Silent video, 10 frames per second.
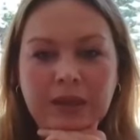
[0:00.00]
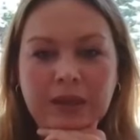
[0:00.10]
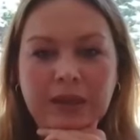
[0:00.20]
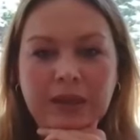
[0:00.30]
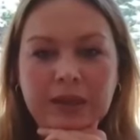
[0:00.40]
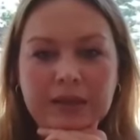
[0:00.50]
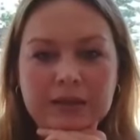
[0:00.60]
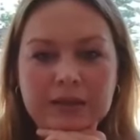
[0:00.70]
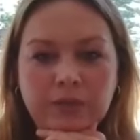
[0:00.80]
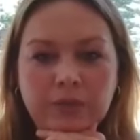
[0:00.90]

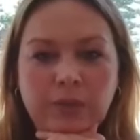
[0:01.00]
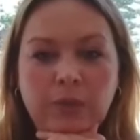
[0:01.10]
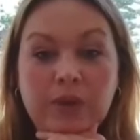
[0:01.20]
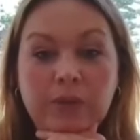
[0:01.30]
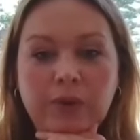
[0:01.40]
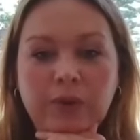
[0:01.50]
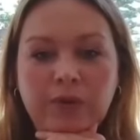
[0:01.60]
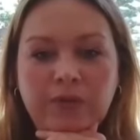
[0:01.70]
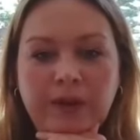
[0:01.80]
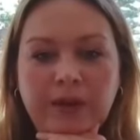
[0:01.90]
And when we were
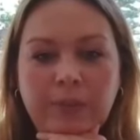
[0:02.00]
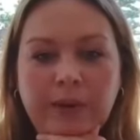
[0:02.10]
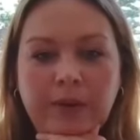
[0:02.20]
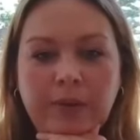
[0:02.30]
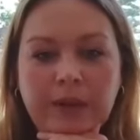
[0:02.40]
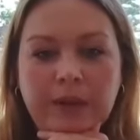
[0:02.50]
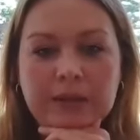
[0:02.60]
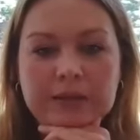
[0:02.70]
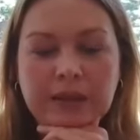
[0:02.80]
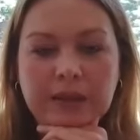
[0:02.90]
notified about it,